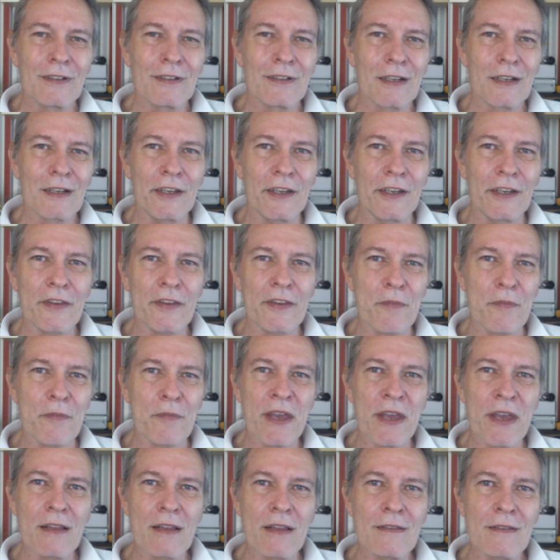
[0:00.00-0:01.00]
click the
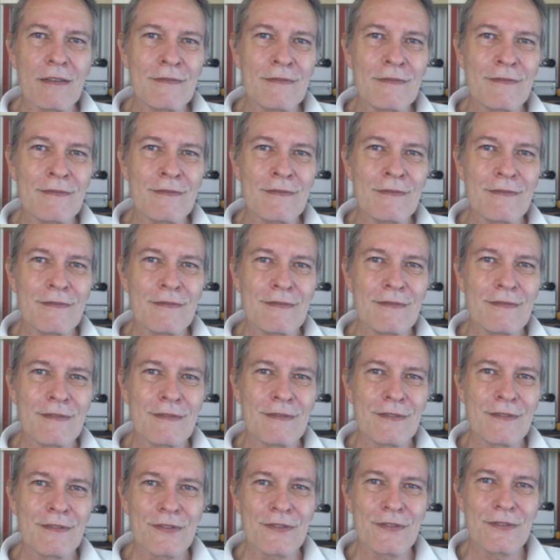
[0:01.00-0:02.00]
bell
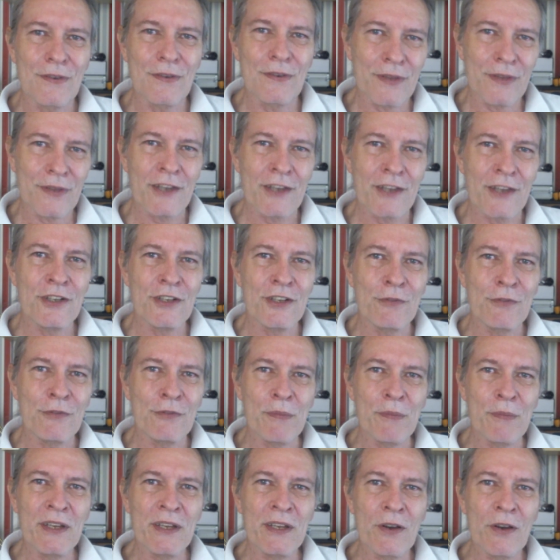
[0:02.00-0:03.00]
so that you will
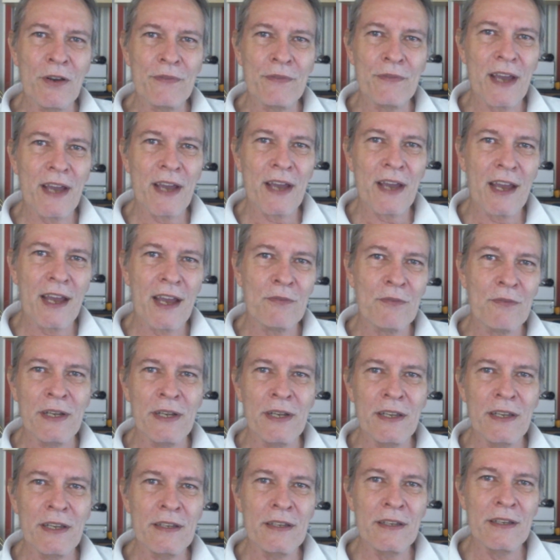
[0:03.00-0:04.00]
be notified
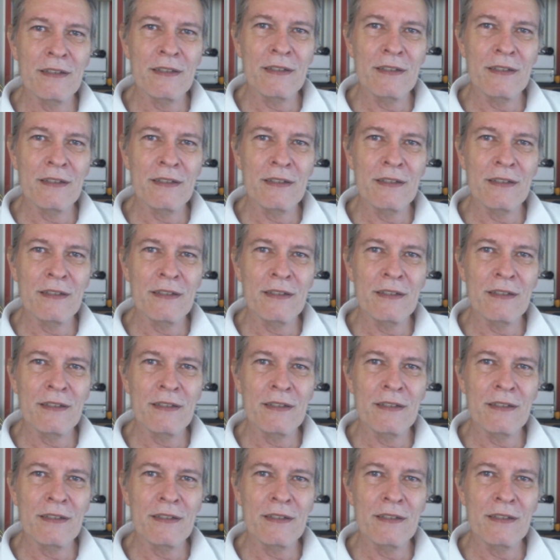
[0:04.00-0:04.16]
when